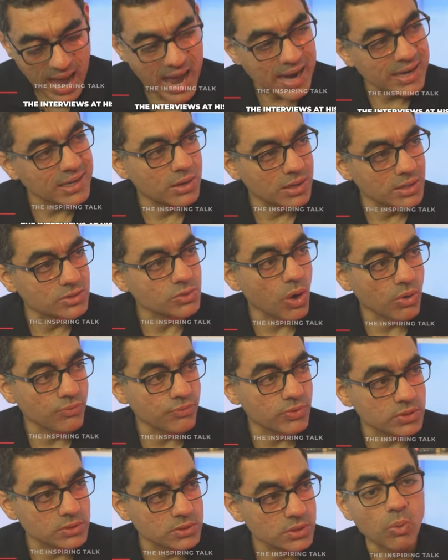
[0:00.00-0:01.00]
at his
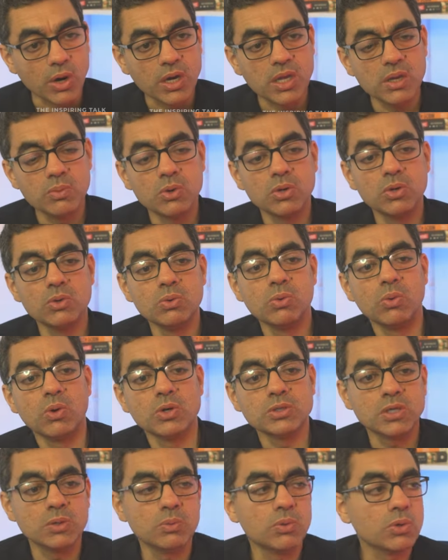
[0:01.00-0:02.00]
office. What he would do
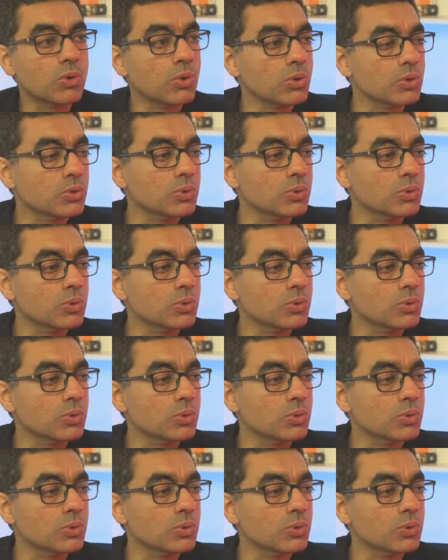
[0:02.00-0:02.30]
was he would go